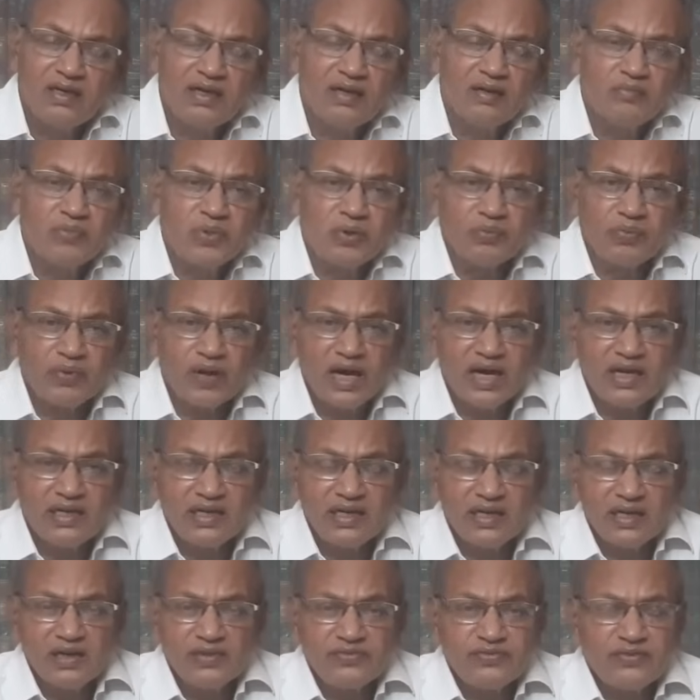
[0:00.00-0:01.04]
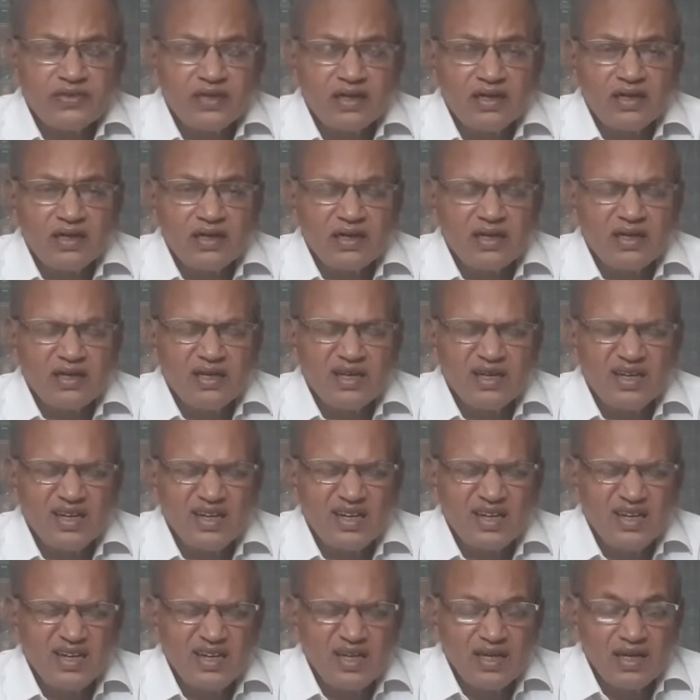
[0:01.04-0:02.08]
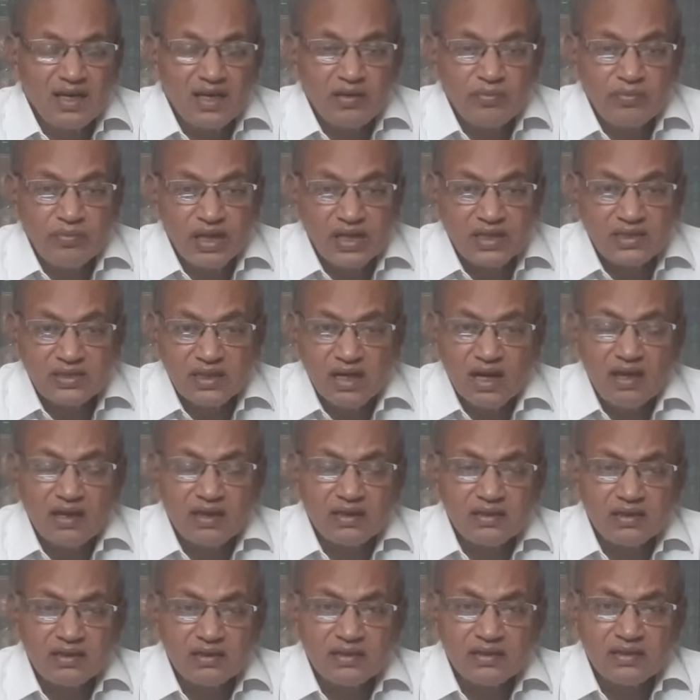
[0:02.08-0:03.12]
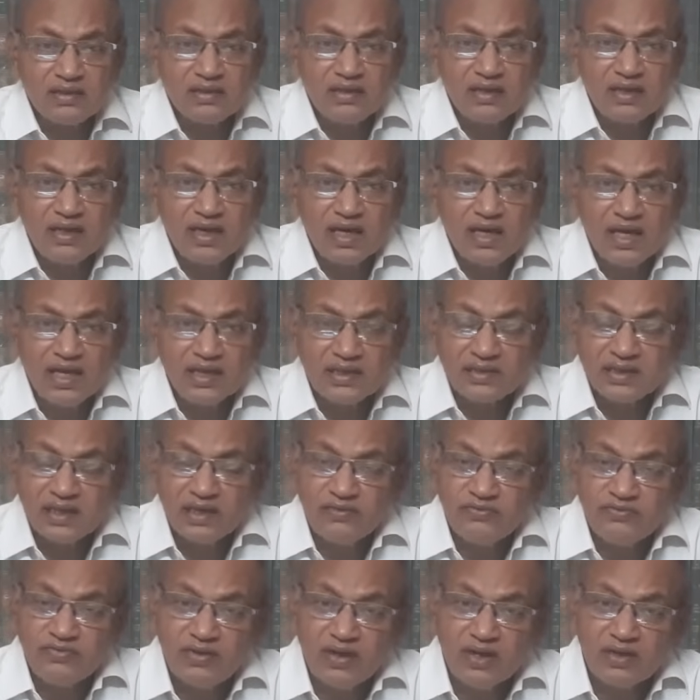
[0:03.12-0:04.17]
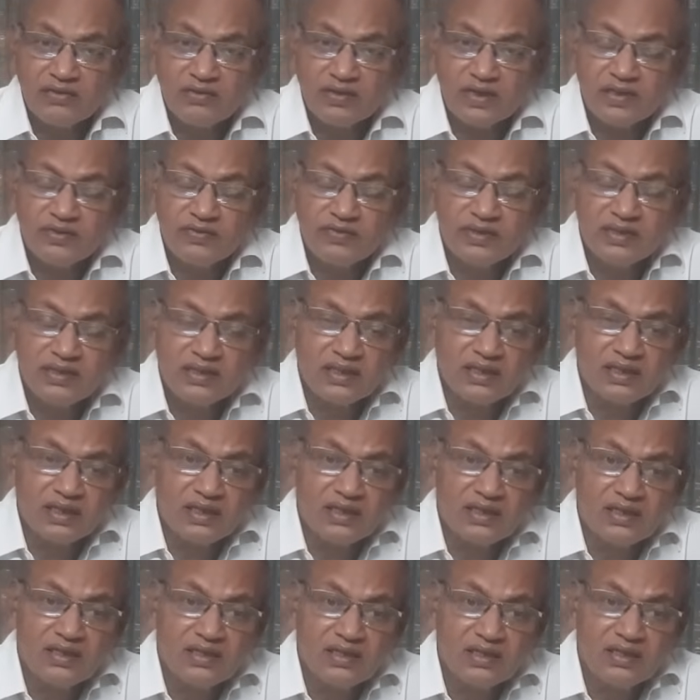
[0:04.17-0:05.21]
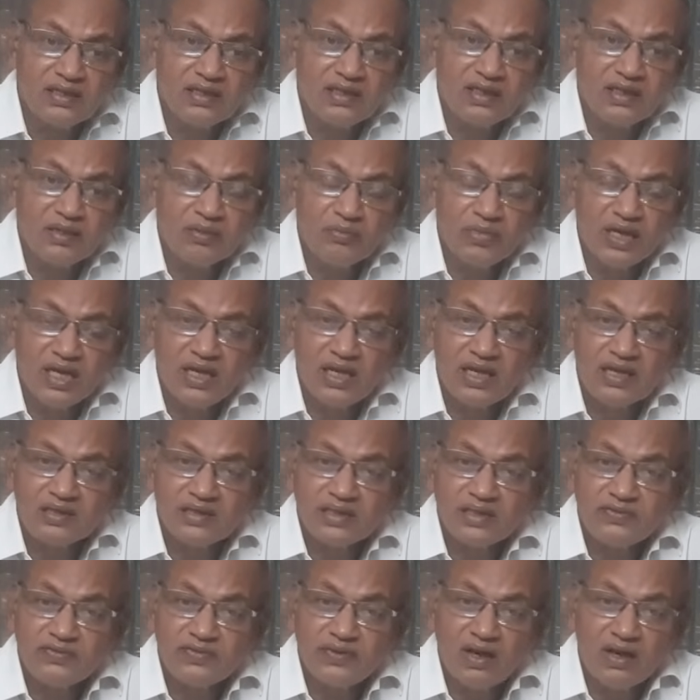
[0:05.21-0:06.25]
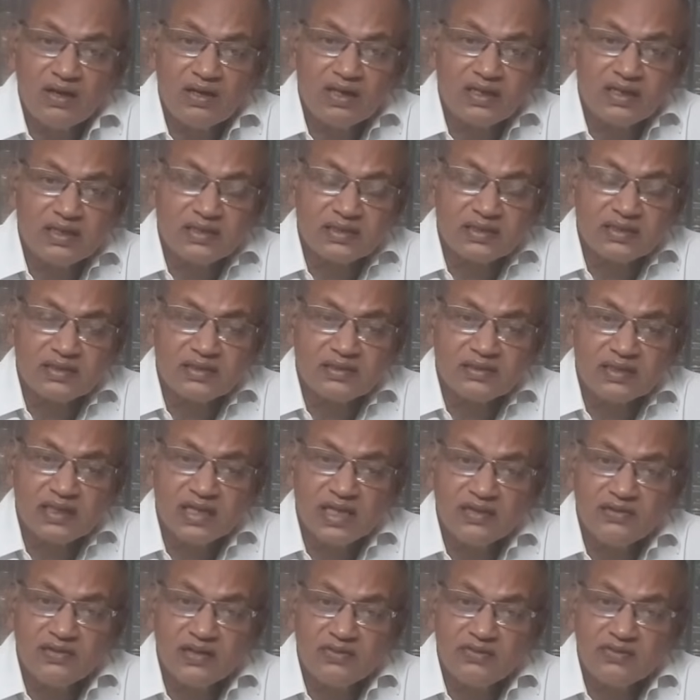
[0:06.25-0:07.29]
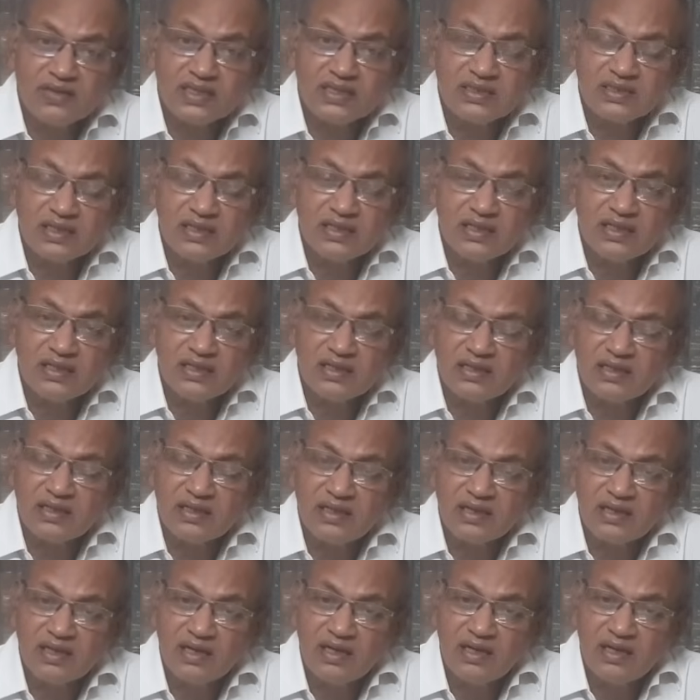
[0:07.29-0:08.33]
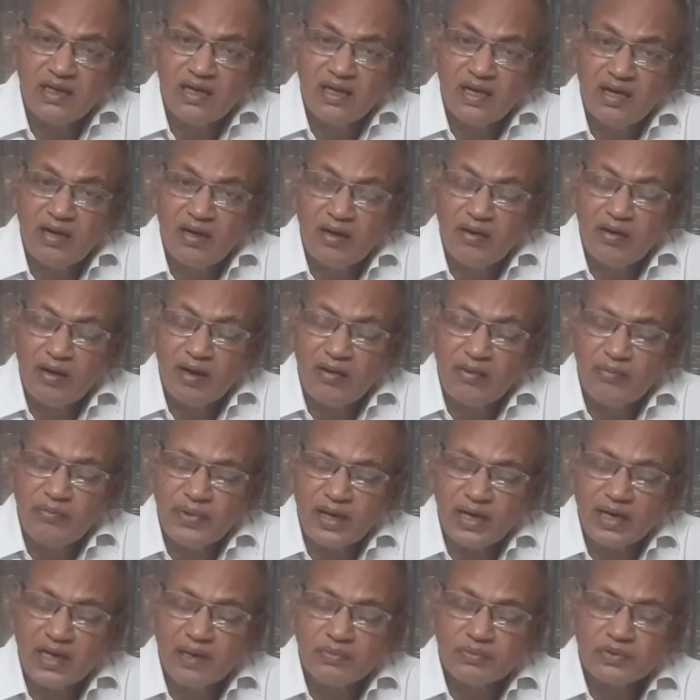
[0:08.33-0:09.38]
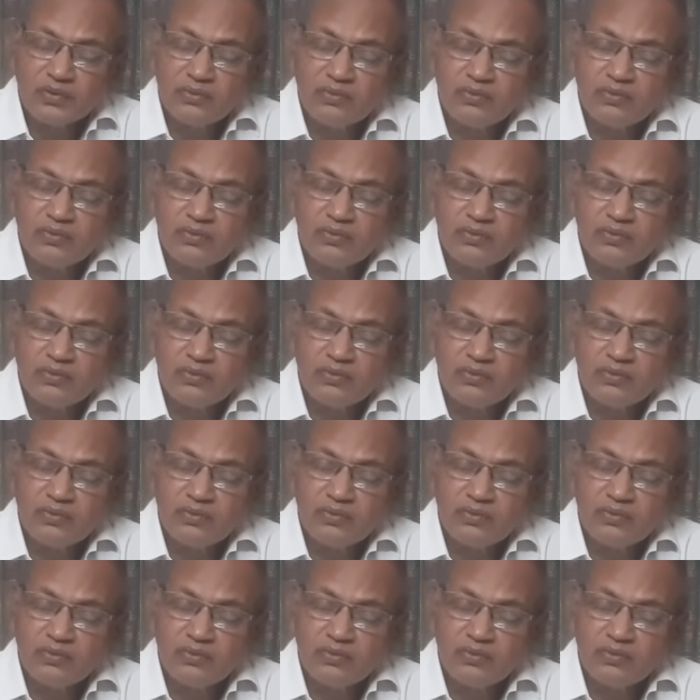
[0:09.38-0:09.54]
proprietor of Amazon, has come forward with billions of dollars. They have invested in perhaps